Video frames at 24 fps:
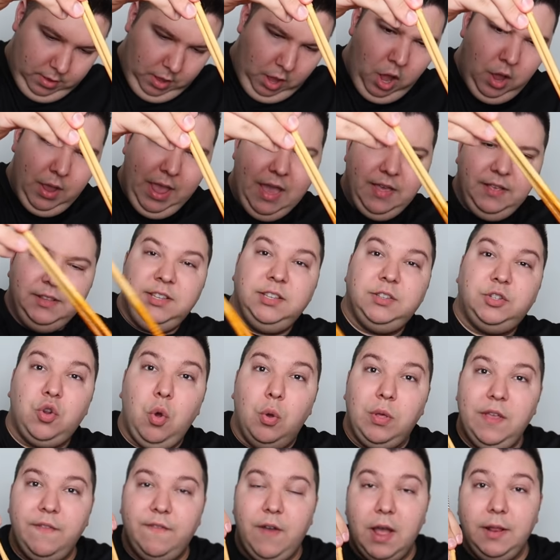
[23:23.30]
Oh yeah, this is
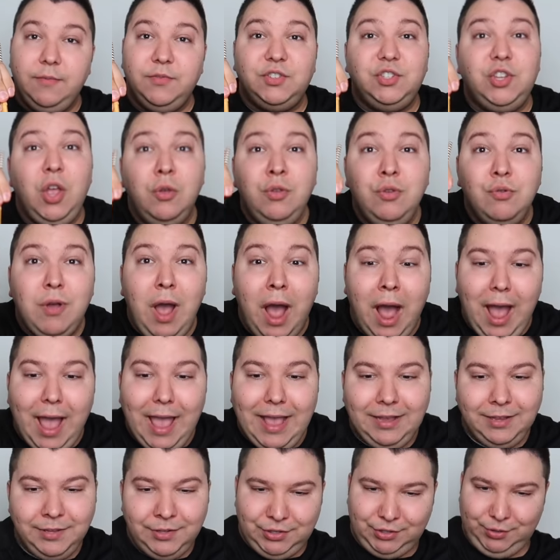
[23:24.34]
totally fine. So you
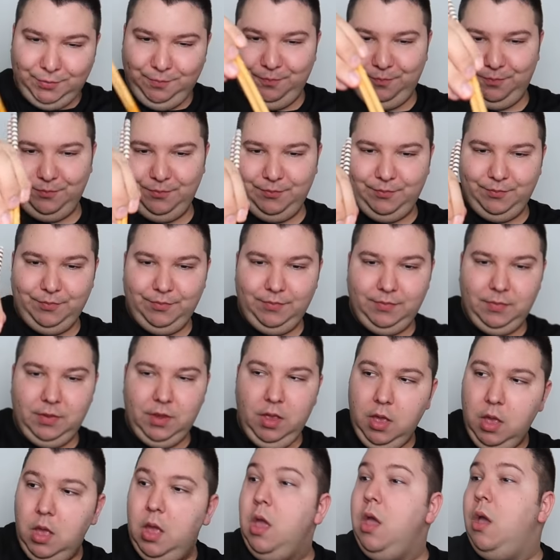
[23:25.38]
guys,
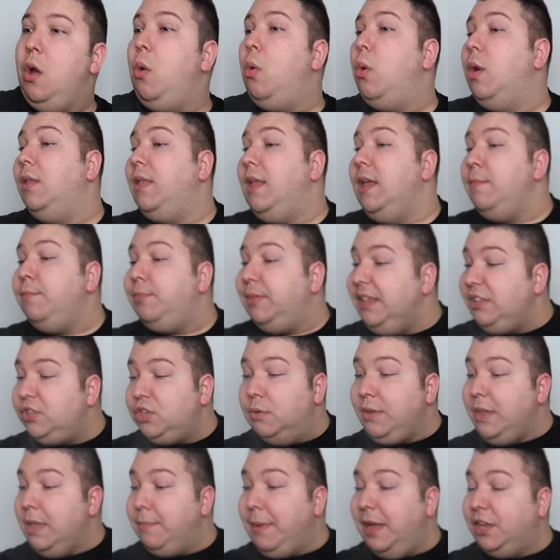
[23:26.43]
Orland, please
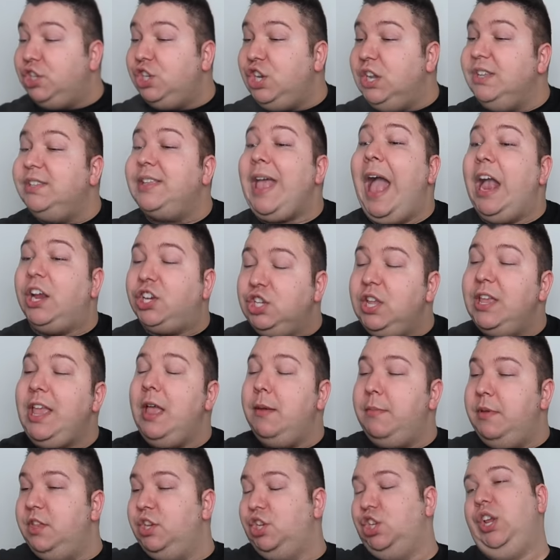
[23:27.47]
don't eat my cheese. Actually,
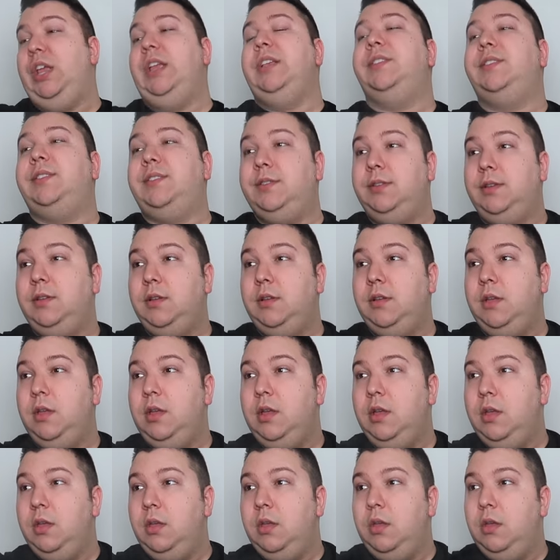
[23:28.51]
hand me the cheese. I'm
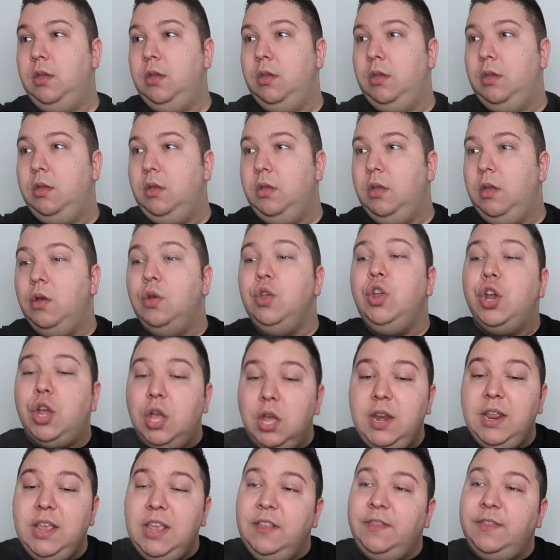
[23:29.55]
hungry. You're
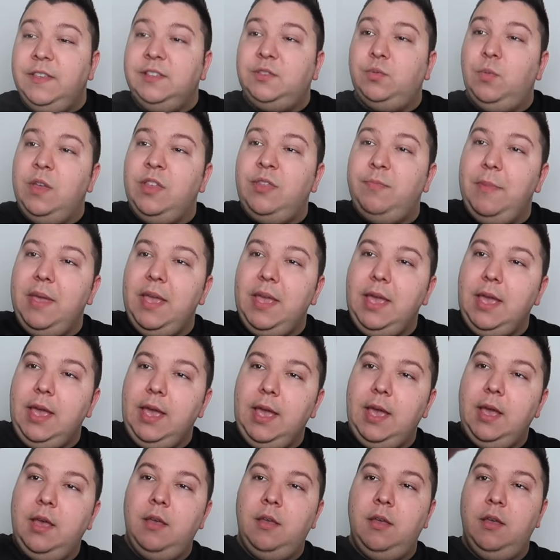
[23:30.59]
gonna eat this with
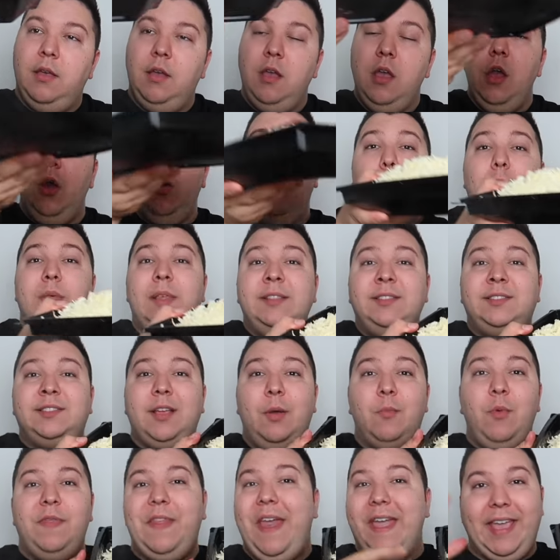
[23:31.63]
me. Orland's
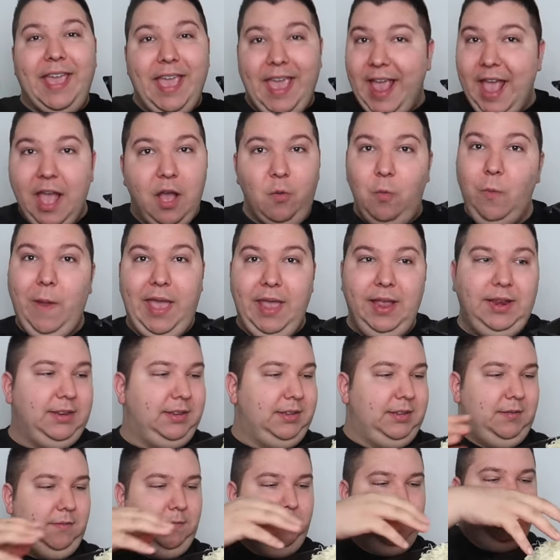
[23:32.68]
someone that can't
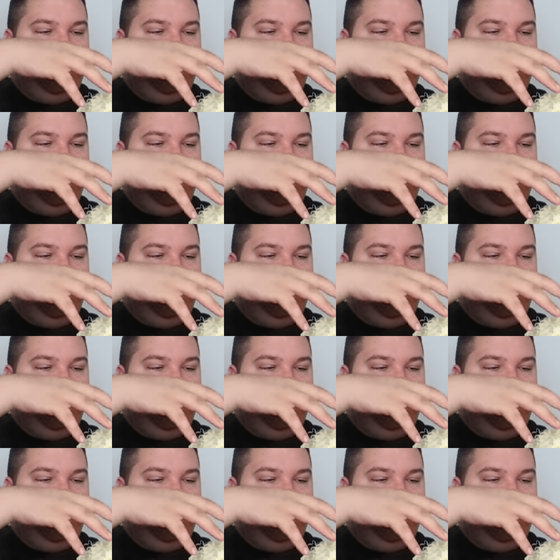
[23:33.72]
wait.